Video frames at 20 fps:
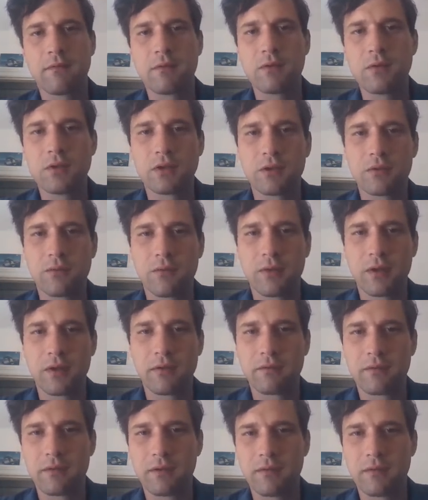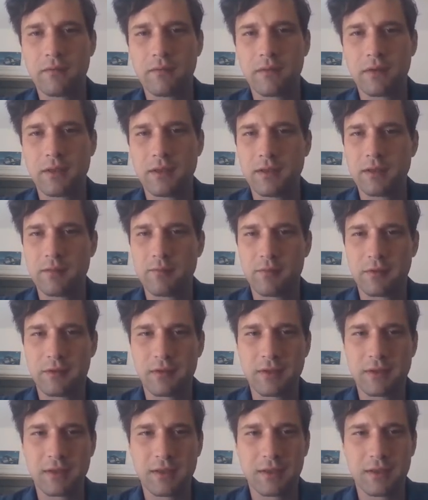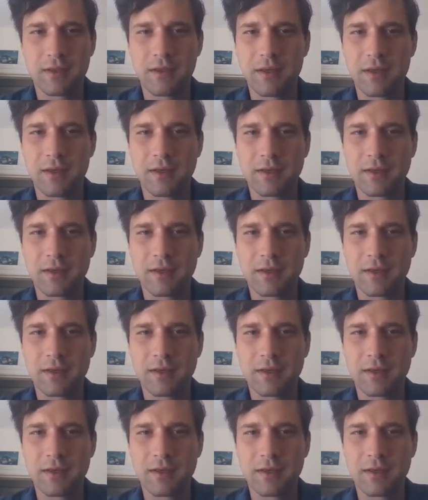future wife in Flensburg saying that I